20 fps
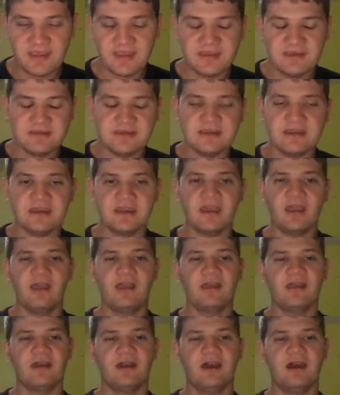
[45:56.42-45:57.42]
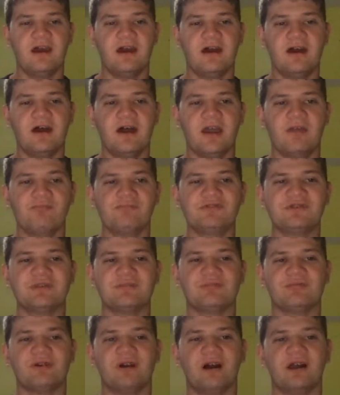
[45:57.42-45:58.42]
Yeah, I'm
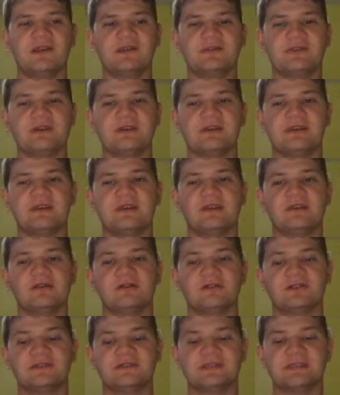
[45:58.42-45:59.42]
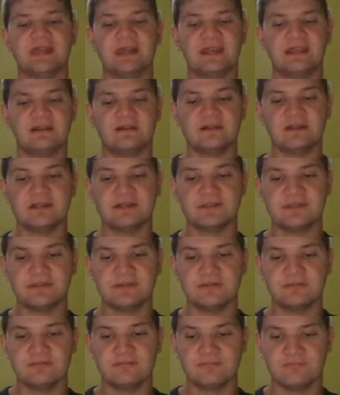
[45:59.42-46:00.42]
surprised IKEA looked into that area
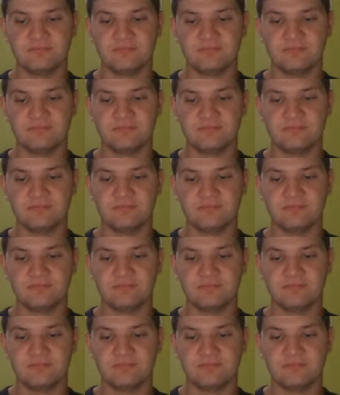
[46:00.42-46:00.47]
too.